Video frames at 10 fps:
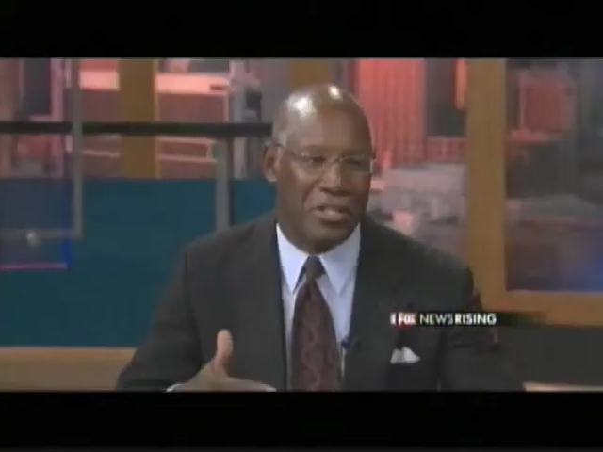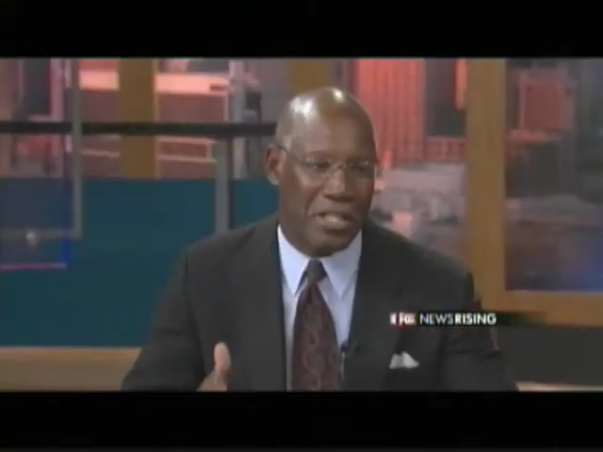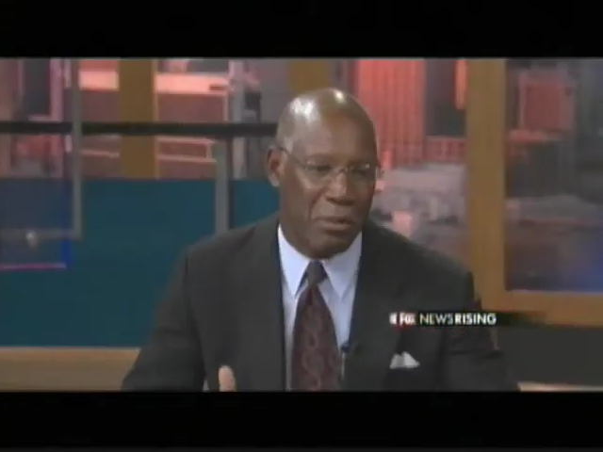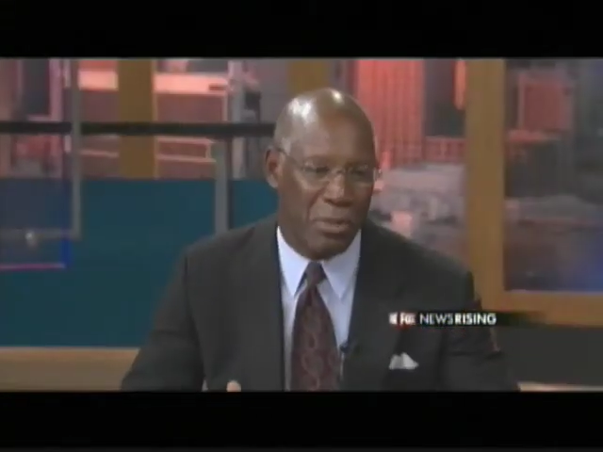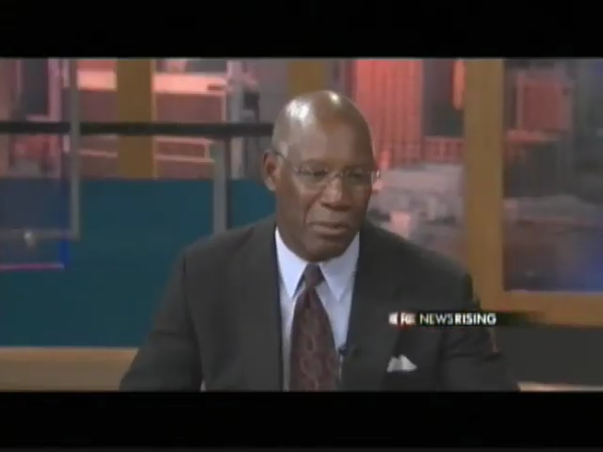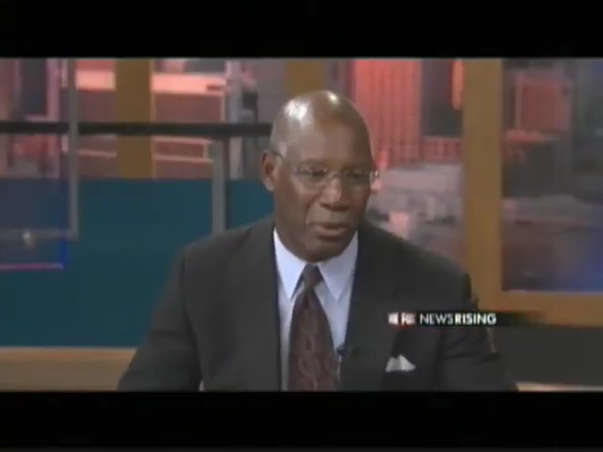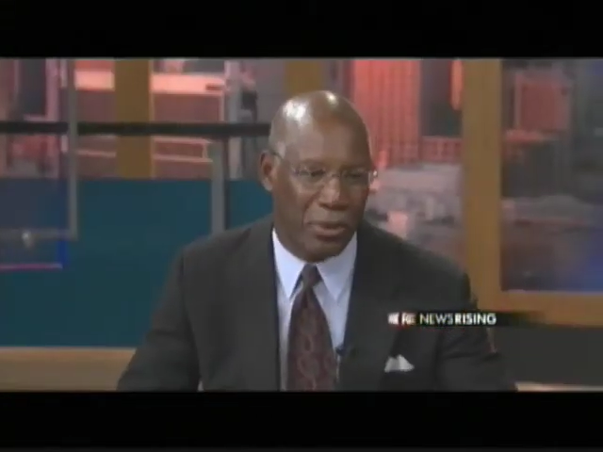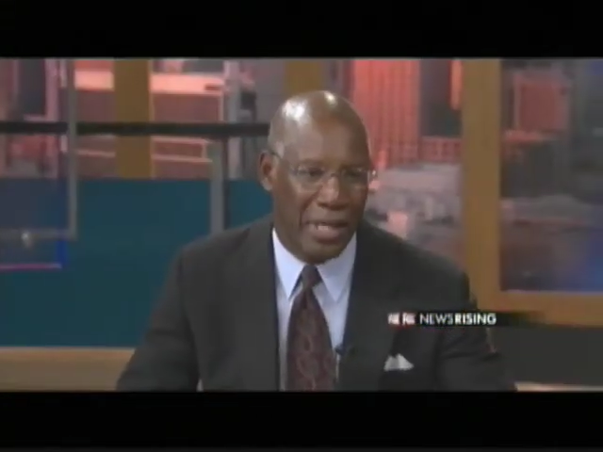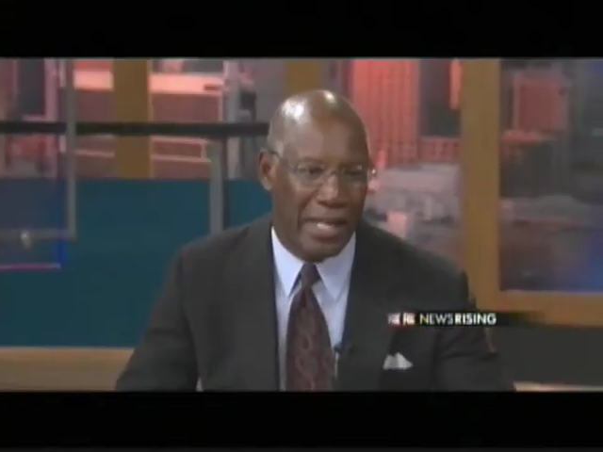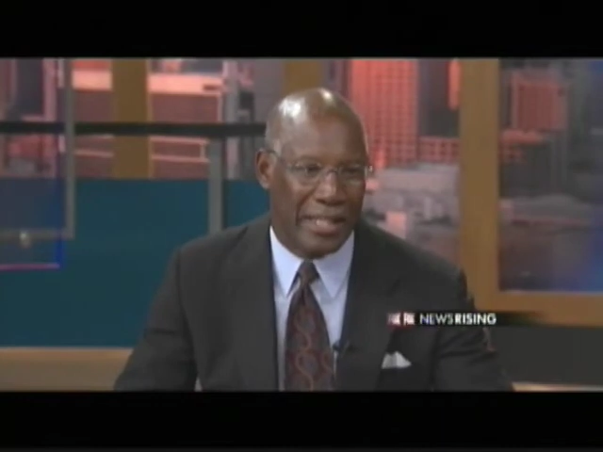you see
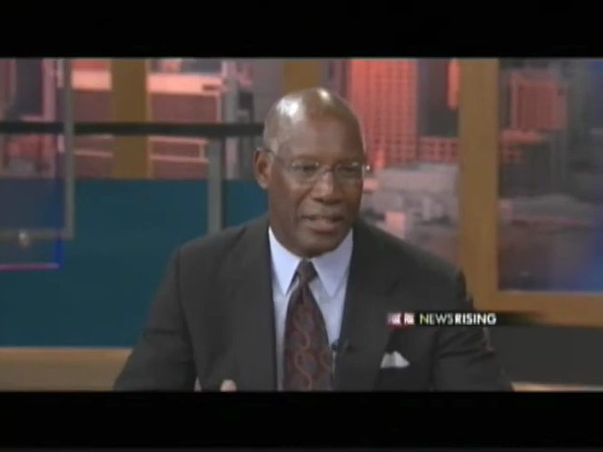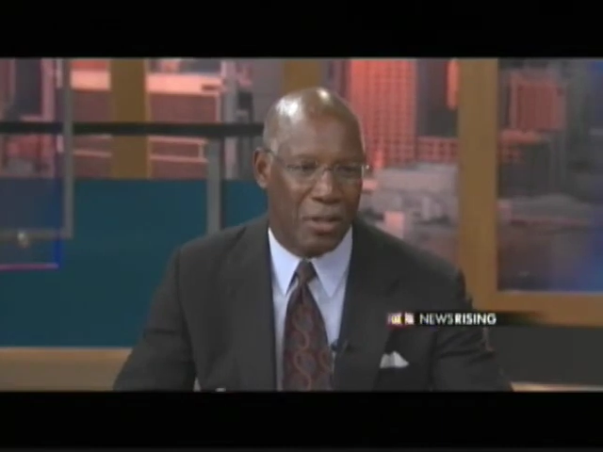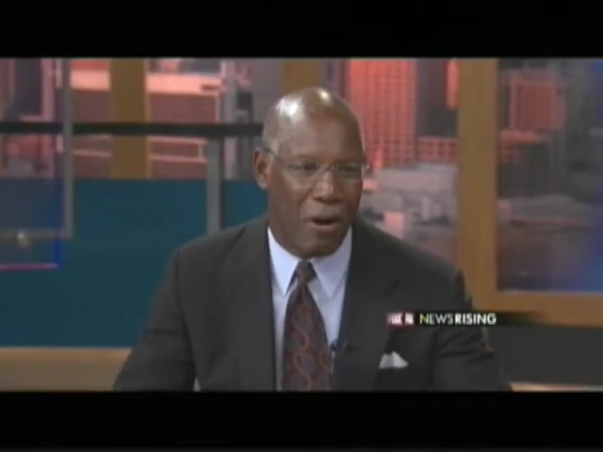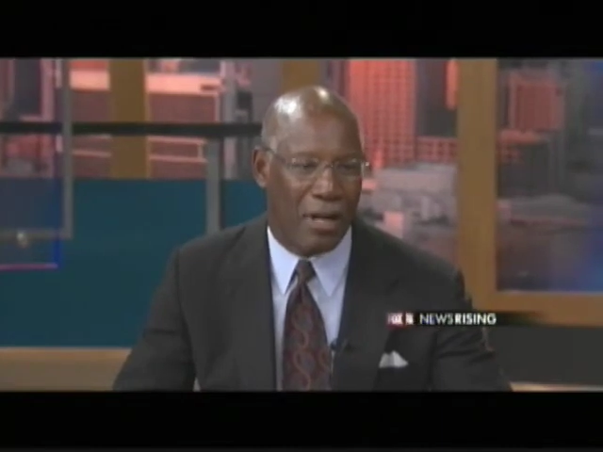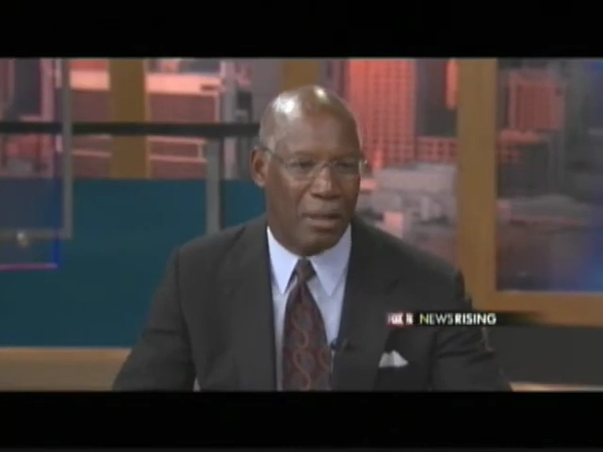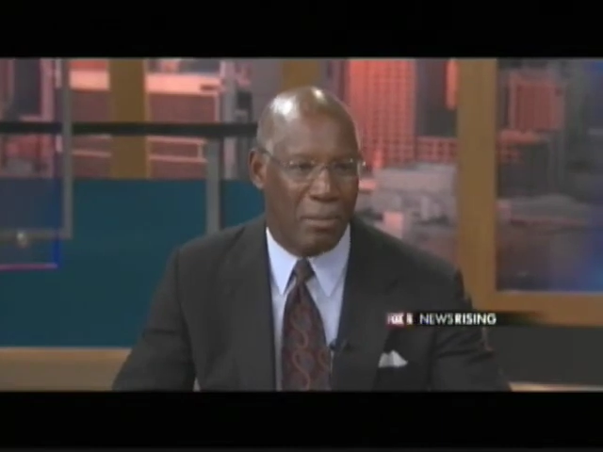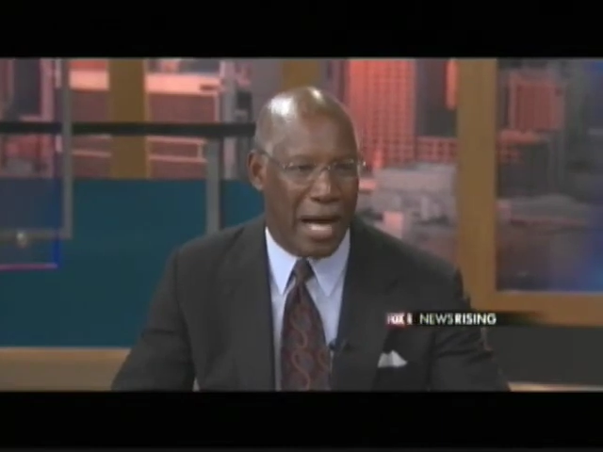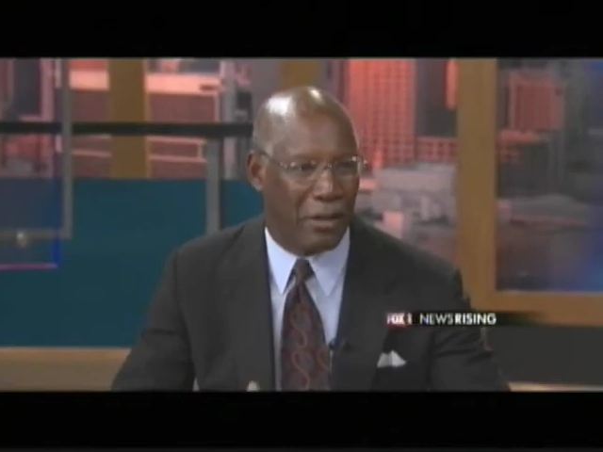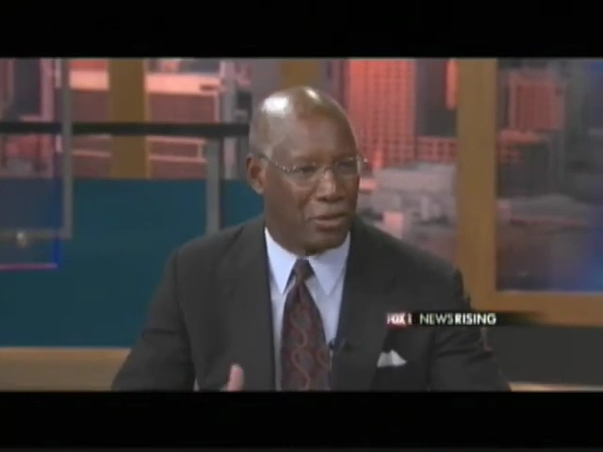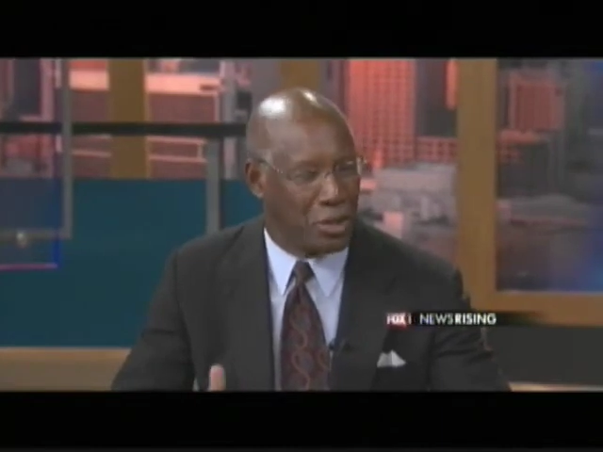people, they talk
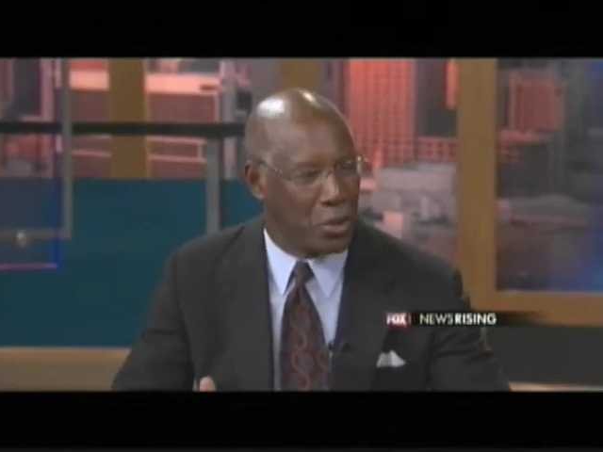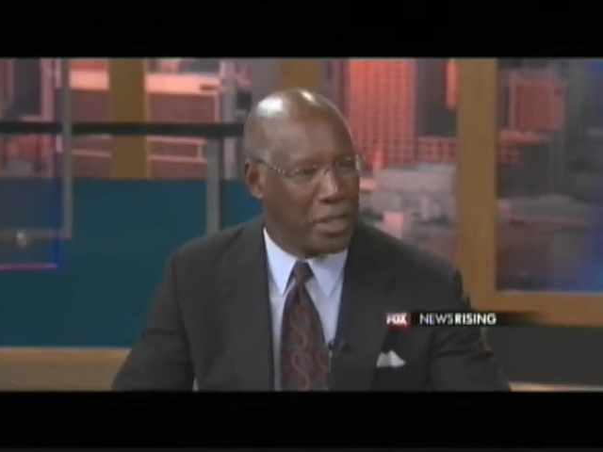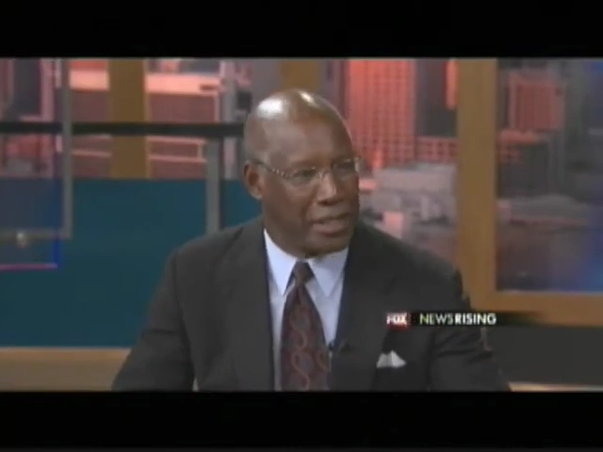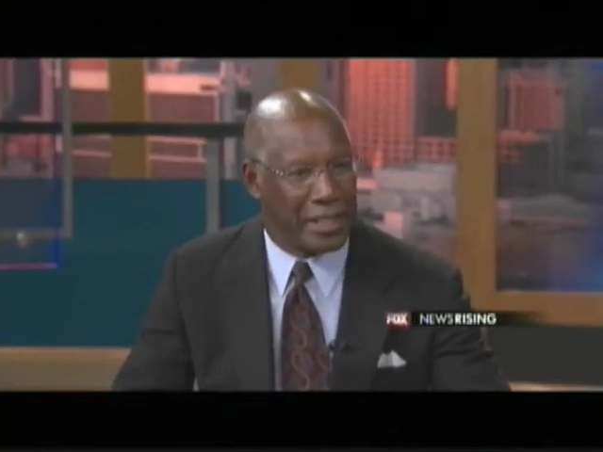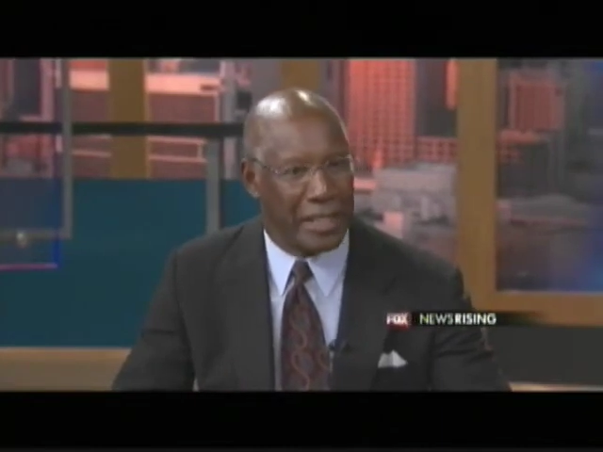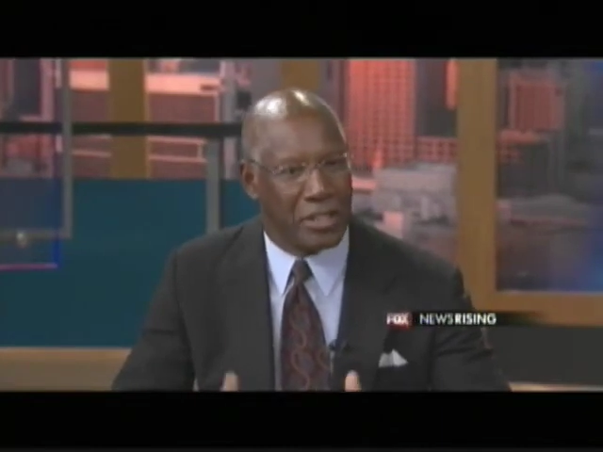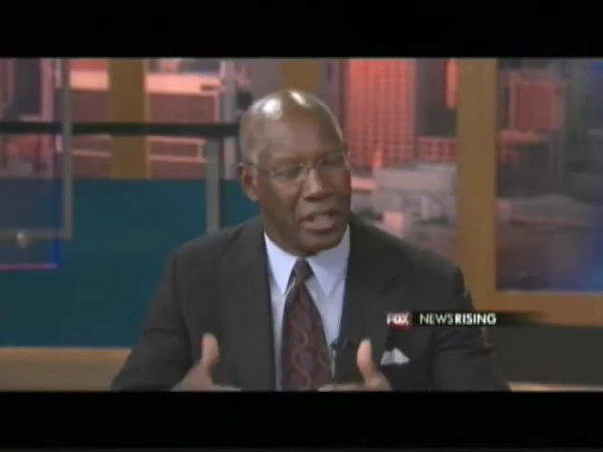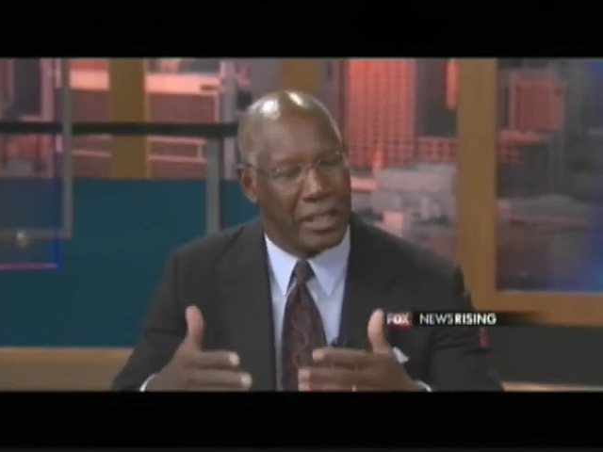about doing things,